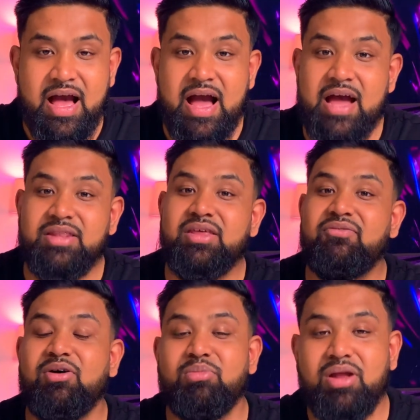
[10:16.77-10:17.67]
and
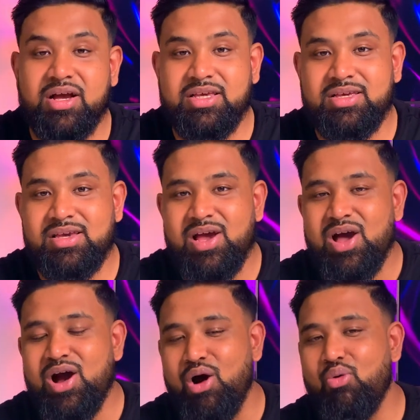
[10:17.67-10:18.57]
if I'm lucky,
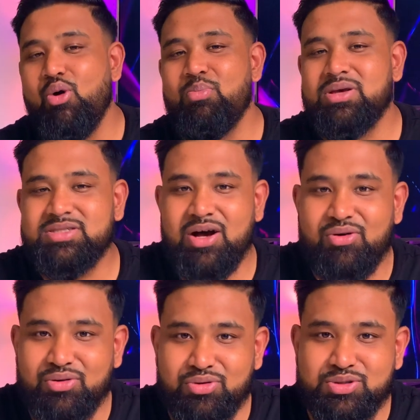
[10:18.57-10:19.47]
I won't miss
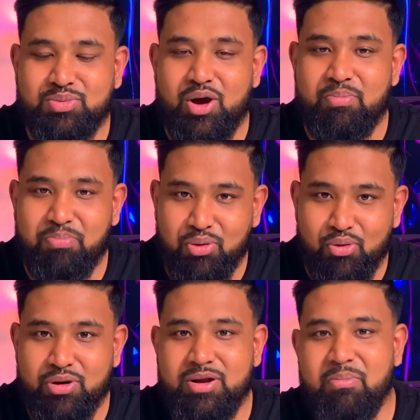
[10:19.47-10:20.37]
out on those
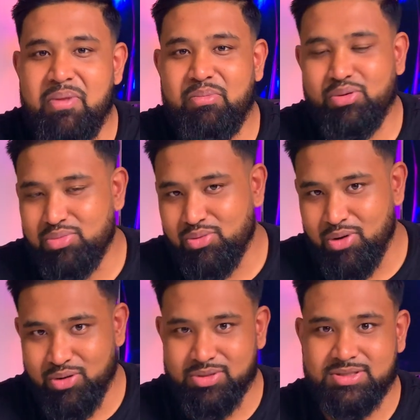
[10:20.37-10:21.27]
important, memorable
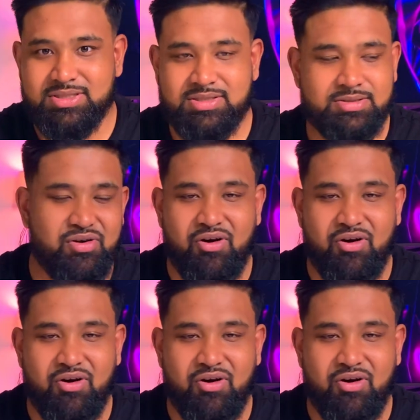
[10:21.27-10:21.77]
moments.